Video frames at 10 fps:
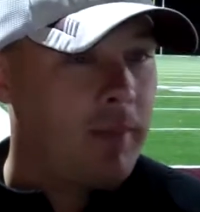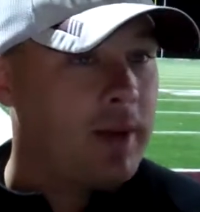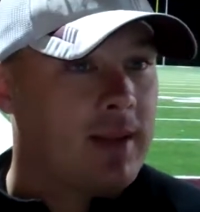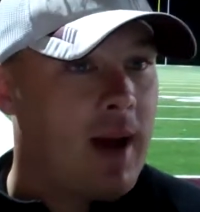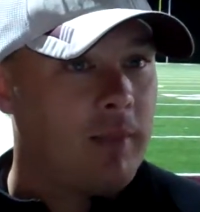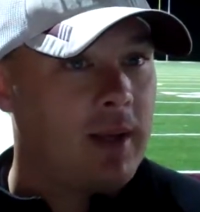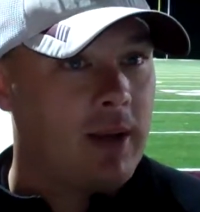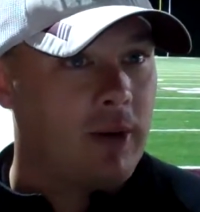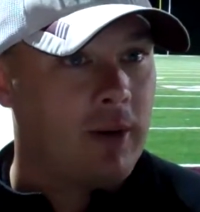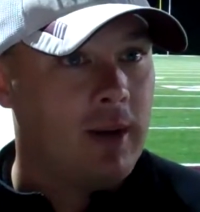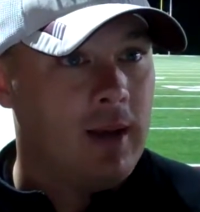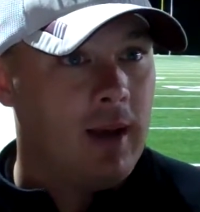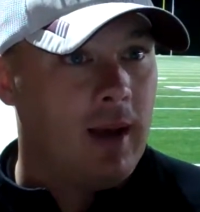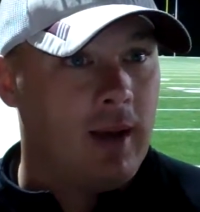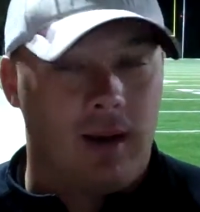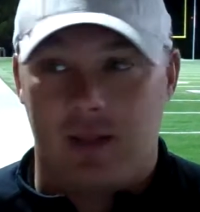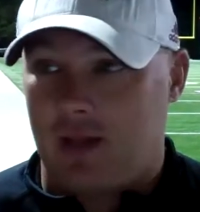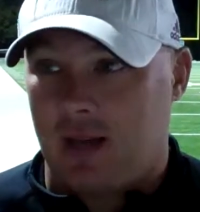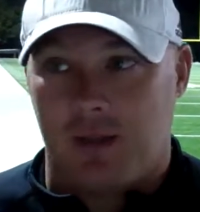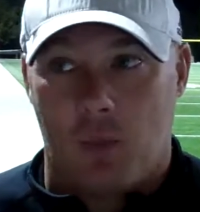a big-time leader, and he's
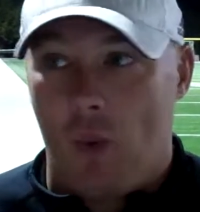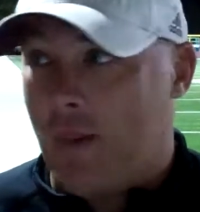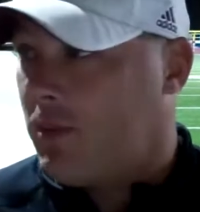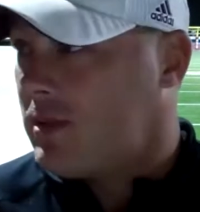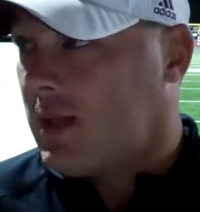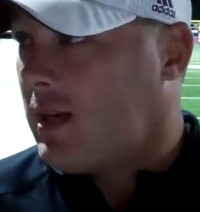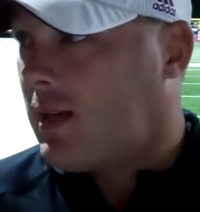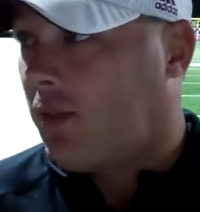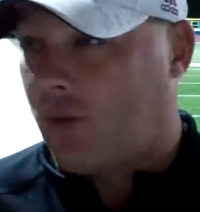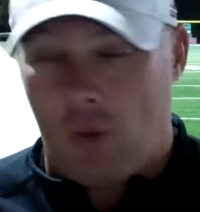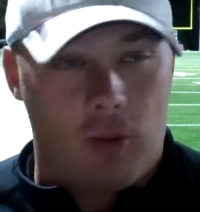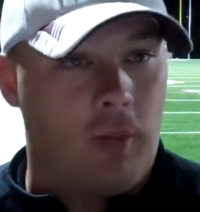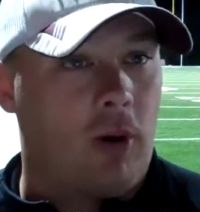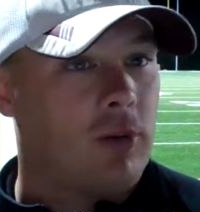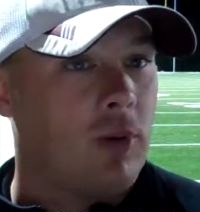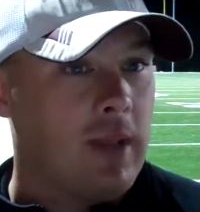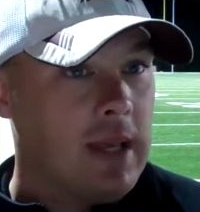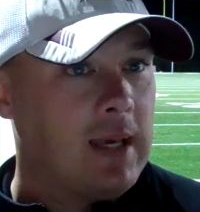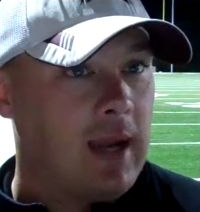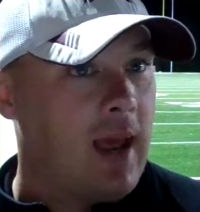got some weapons that he can throw the ball to and that
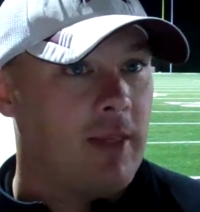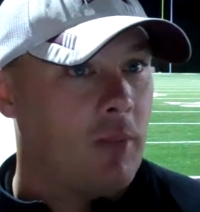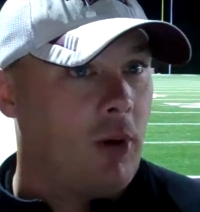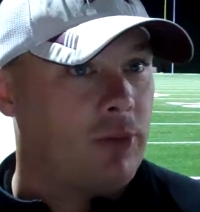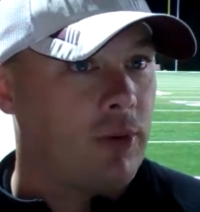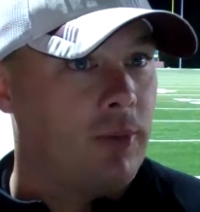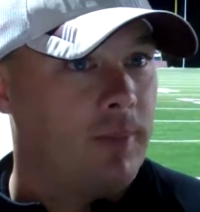he can hand the ball to.